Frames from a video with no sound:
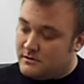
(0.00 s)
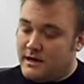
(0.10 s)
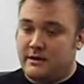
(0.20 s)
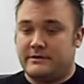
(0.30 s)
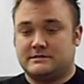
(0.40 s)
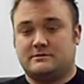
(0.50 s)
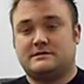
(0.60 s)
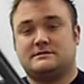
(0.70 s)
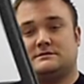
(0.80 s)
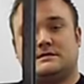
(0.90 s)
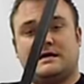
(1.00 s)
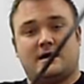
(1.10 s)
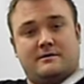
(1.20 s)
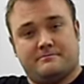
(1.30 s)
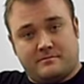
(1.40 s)
Anyway, so this is the
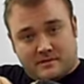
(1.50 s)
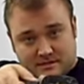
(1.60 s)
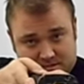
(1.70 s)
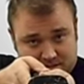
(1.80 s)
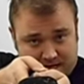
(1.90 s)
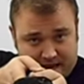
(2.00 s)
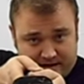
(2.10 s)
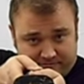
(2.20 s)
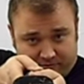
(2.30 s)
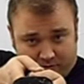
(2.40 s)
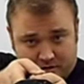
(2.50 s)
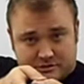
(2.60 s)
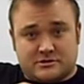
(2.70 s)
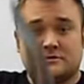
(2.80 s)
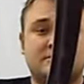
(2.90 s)
um, this is the hand
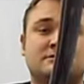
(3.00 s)
forged.